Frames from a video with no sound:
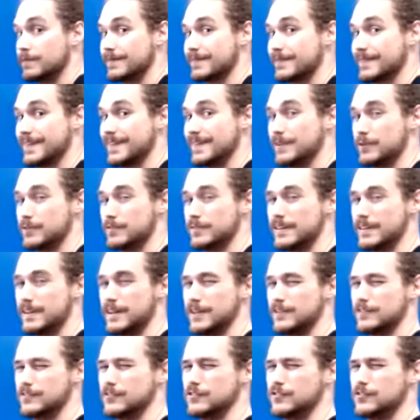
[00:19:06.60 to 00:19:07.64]
And you see,
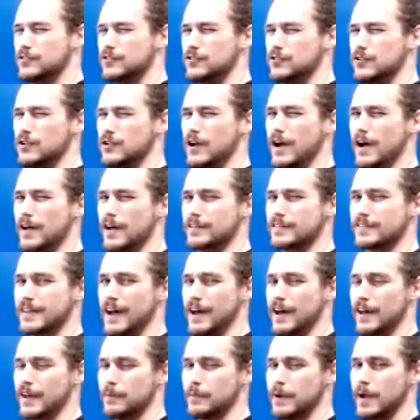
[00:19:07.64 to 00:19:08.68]
it's just
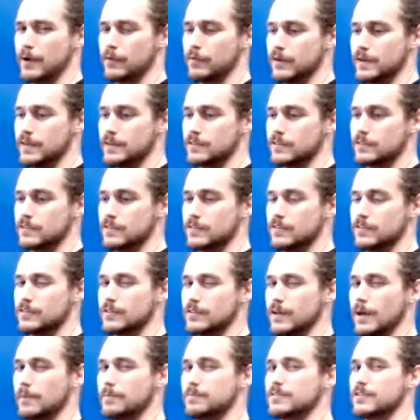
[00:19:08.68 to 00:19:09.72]
out of my reach. So
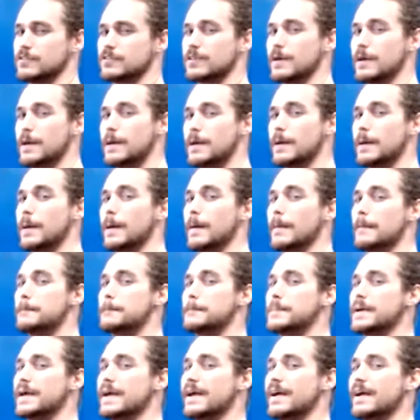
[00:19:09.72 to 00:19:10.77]
I'm just
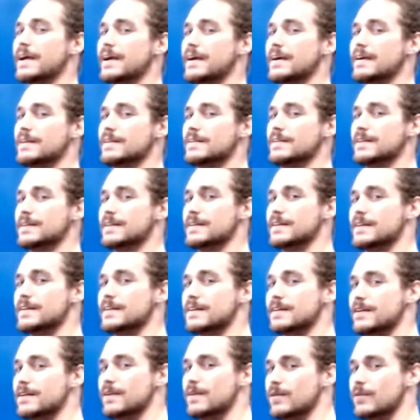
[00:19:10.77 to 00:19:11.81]
barely
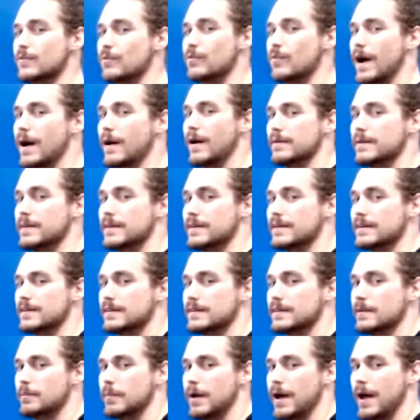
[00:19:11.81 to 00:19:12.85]
rounding
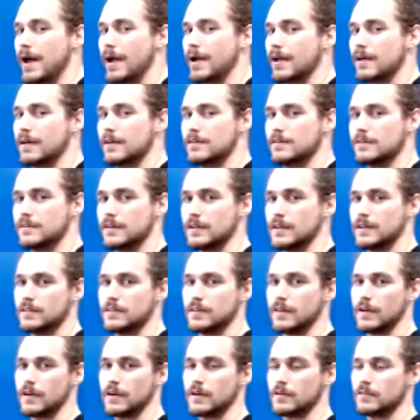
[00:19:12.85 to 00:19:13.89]
the back to get
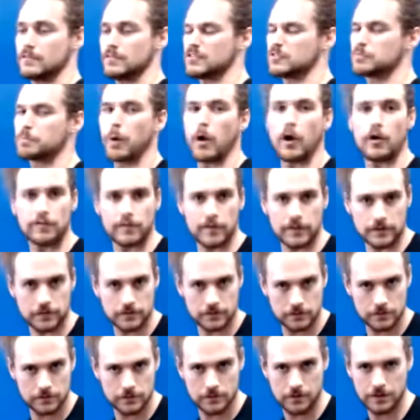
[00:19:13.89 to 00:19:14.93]
there. It's perfect.
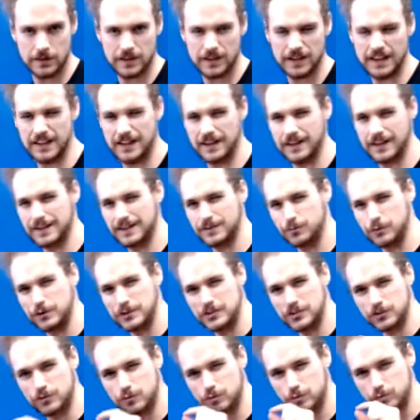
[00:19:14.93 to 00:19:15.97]
We
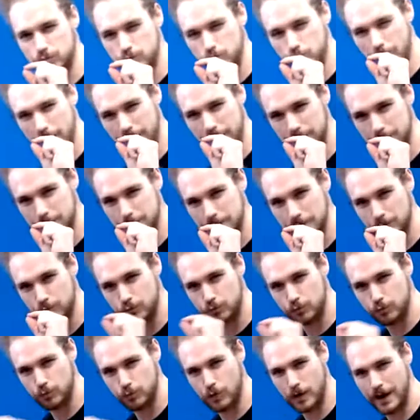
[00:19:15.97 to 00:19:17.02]
just want it to be
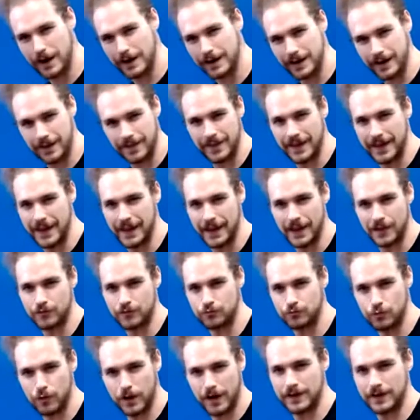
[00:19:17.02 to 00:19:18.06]
right on the edge,
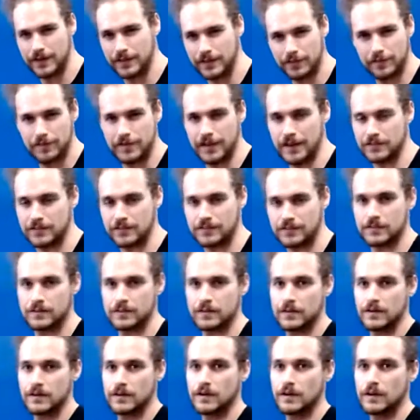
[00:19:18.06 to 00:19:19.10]
right on the fence
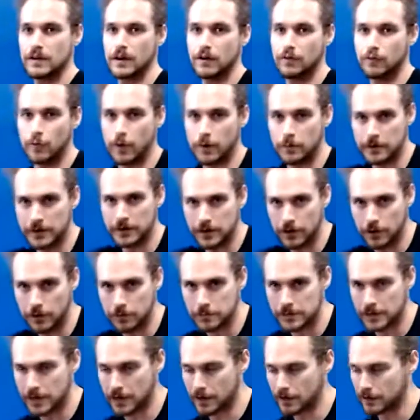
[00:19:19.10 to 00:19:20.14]
of where we can go
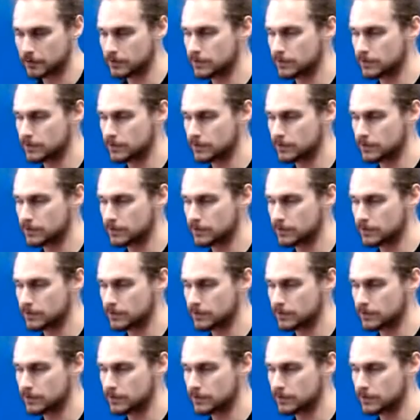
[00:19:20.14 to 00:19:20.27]
beyond.